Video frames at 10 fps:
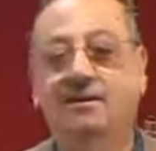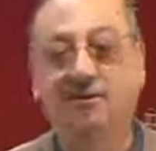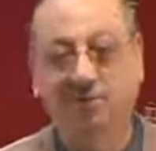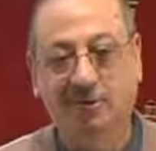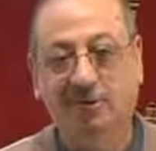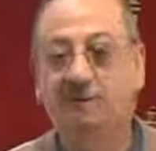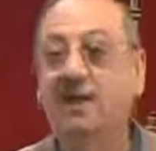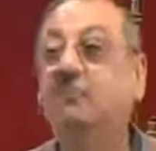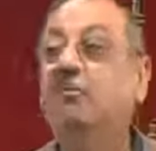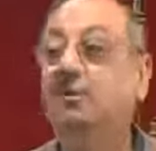Dr.
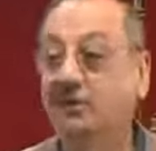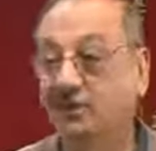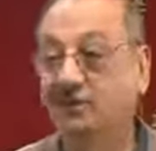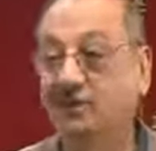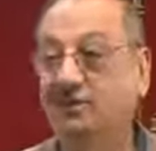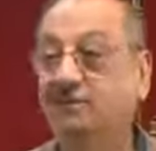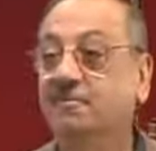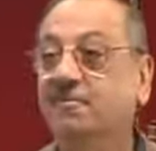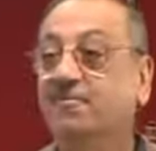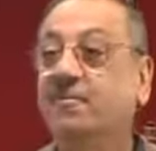Abdurrahim will teach us
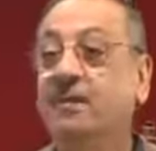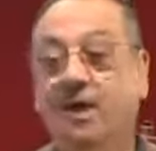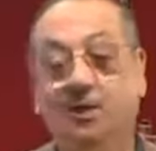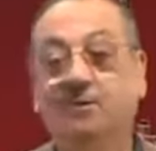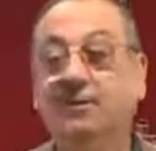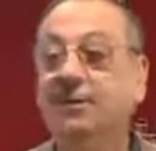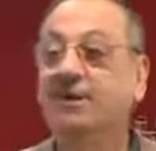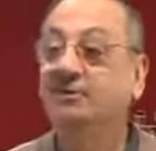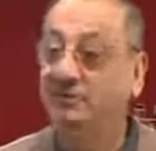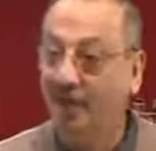how the
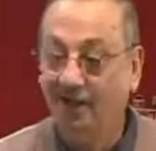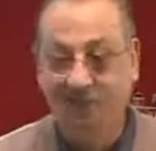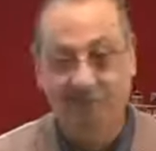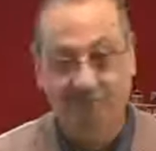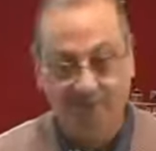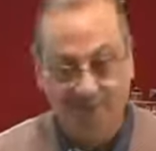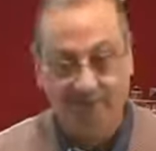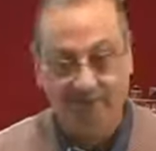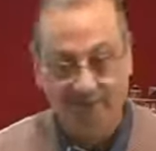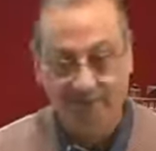Zarf
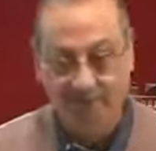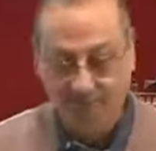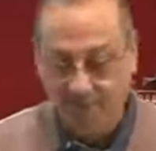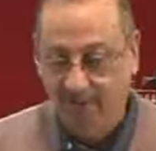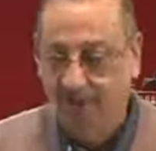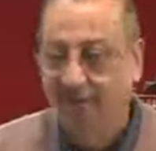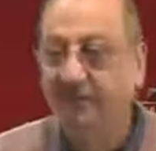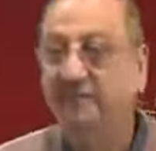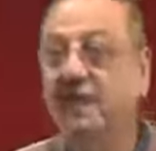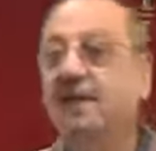works, There
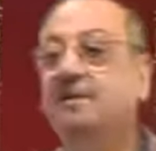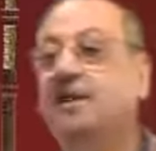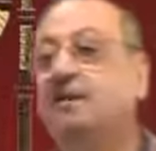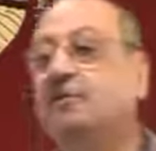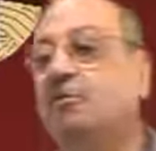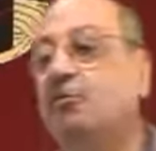is another